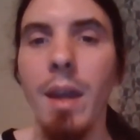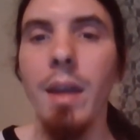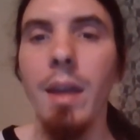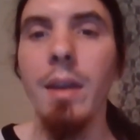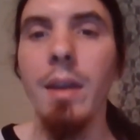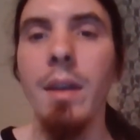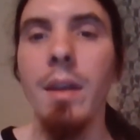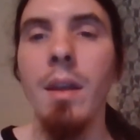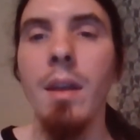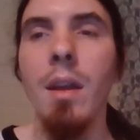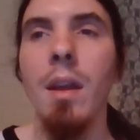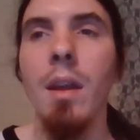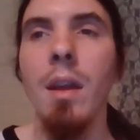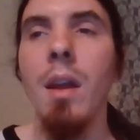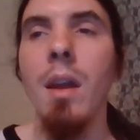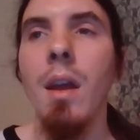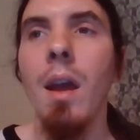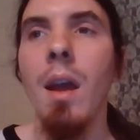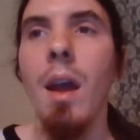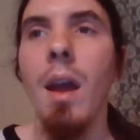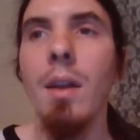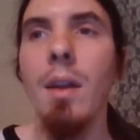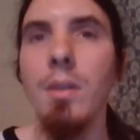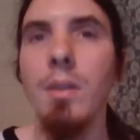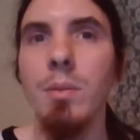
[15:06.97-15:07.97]
and
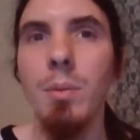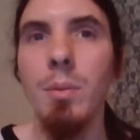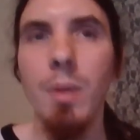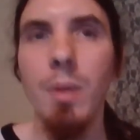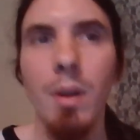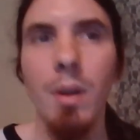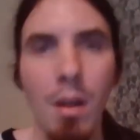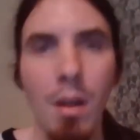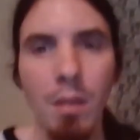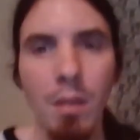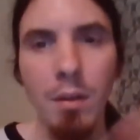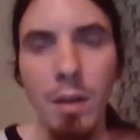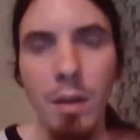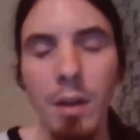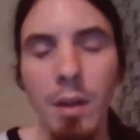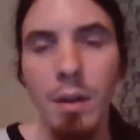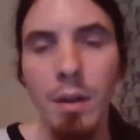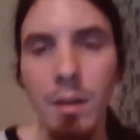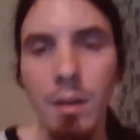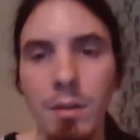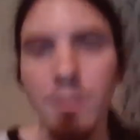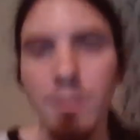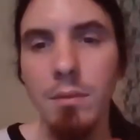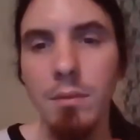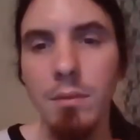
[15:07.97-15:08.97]
I just want it all on
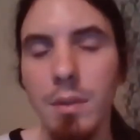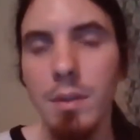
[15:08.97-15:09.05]
here.